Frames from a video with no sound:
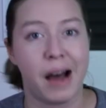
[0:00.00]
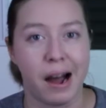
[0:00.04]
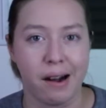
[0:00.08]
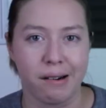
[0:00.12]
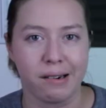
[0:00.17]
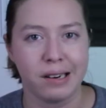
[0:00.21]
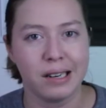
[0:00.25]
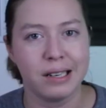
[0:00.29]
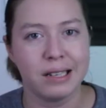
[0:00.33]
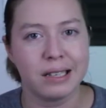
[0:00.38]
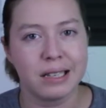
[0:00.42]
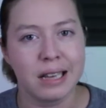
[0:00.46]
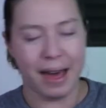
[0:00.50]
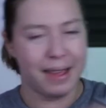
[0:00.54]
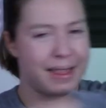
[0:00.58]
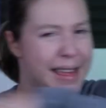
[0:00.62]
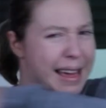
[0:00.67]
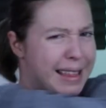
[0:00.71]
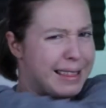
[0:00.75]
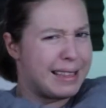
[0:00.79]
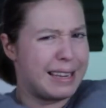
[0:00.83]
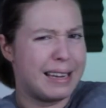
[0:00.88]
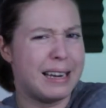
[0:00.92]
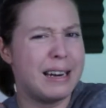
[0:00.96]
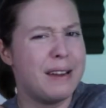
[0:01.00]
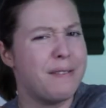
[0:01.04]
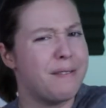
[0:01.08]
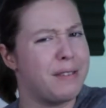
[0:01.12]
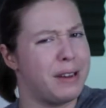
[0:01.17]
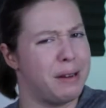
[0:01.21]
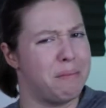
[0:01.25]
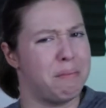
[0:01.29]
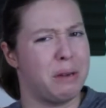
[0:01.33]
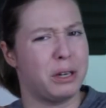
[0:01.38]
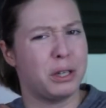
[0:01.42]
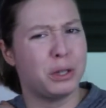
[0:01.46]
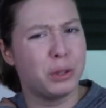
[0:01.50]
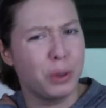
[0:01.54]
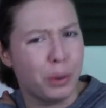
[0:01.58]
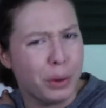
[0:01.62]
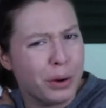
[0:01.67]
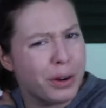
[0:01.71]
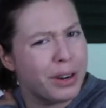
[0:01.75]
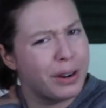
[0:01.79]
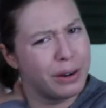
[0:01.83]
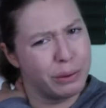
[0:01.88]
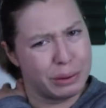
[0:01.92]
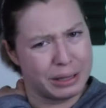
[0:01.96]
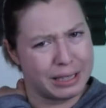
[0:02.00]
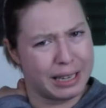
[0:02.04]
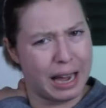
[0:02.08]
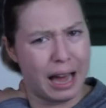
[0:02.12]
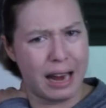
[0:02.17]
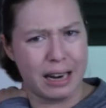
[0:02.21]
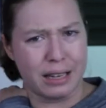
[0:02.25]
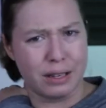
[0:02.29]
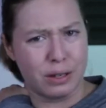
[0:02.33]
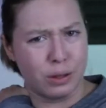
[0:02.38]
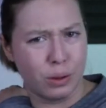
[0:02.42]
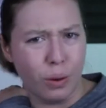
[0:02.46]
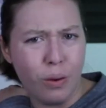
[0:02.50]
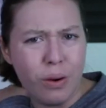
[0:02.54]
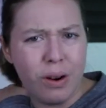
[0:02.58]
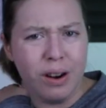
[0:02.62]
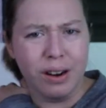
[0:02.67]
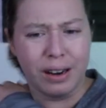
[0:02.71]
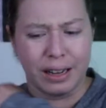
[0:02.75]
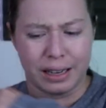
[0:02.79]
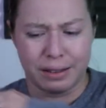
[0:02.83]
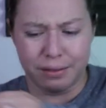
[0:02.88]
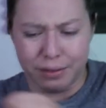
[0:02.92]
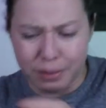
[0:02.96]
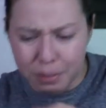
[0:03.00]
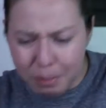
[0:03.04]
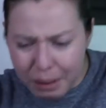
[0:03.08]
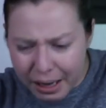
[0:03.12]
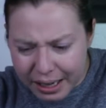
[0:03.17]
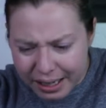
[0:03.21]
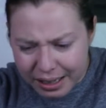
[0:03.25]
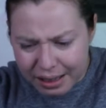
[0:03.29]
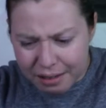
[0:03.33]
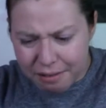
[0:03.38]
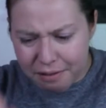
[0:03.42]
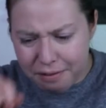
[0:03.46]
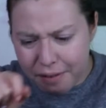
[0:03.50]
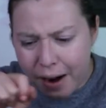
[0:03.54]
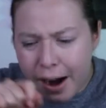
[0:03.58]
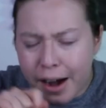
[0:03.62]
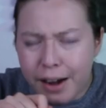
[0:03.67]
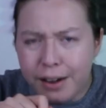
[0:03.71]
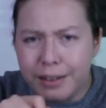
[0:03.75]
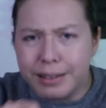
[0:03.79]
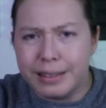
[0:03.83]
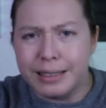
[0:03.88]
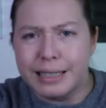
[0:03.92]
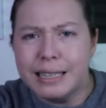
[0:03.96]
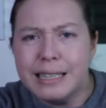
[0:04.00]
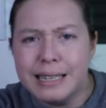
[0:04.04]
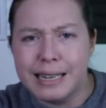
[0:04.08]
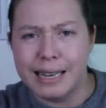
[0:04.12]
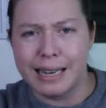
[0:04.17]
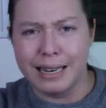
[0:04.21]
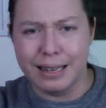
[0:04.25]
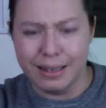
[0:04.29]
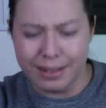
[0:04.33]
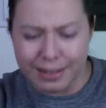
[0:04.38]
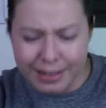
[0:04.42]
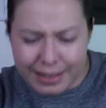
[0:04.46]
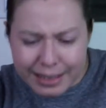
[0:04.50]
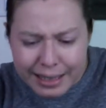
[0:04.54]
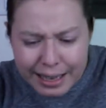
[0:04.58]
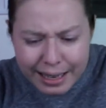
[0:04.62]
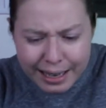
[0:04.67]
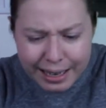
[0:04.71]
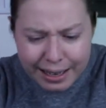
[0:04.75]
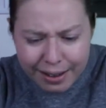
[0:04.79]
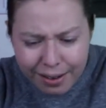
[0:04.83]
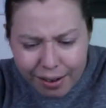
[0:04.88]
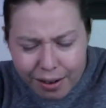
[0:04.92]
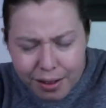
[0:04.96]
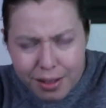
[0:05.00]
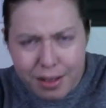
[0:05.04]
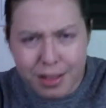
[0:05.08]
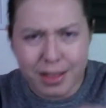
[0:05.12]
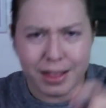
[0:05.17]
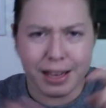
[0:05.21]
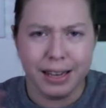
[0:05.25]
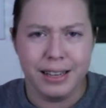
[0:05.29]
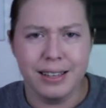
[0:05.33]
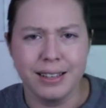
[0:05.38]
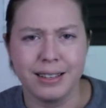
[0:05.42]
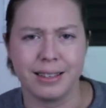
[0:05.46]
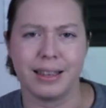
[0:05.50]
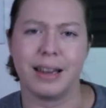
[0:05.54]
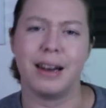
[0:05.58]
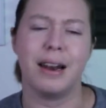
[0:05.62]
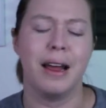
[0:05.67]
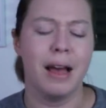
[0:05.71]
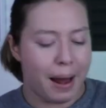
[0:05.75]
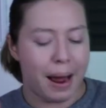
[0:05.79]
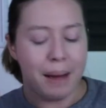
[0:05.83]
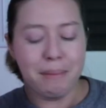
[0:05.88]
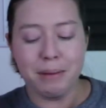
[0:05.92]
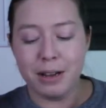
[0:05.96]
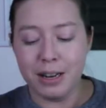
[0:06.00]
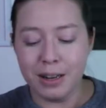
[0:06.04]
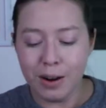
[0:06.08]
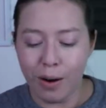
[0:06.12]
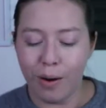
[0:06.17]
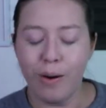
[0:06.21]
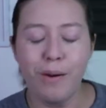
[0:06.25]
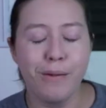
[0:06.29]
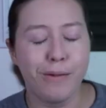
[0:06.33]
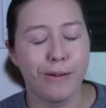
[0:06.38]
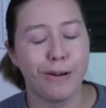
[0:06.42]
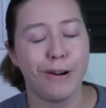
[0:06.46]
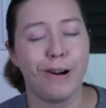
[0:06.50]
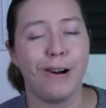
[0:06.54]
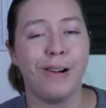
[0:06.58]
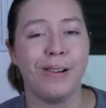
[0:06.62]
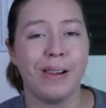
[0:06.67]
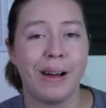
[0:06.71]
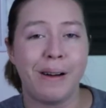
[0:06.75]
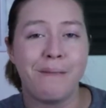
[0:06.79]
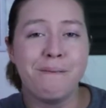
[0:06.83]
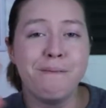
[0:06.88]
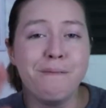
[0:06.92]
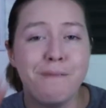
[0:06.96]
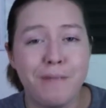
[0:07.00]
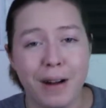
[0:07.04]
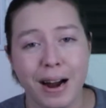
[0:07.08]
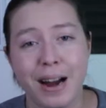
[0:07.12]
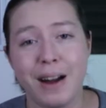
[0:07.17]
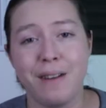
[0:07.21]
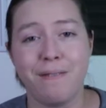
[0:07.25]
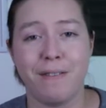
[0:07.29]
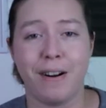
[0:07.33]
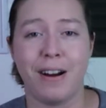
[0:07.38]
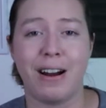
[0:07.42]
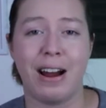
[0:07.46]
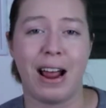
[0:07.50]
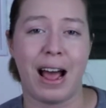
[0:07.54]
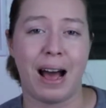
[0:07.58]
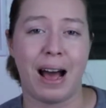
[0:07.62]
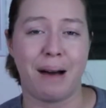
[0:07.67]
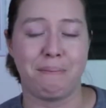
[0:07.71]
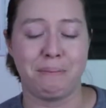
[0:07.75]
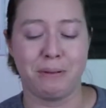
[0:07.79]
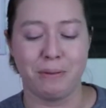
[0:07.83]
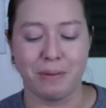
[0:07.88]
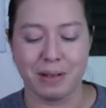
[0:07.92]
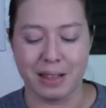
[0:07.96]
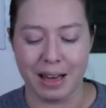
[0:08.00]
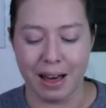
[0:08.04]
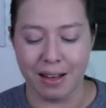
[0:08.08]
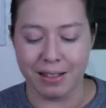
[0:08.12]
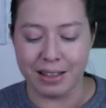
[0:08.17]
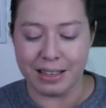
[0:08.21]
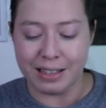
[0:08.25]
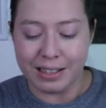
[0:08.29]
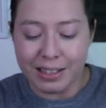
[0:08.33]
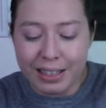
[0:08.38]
hours. And at the end of it, my shoulder was kind of sore, like from like the finer details and getting all the things in. But I mean, overall, I'm very, very happy with how these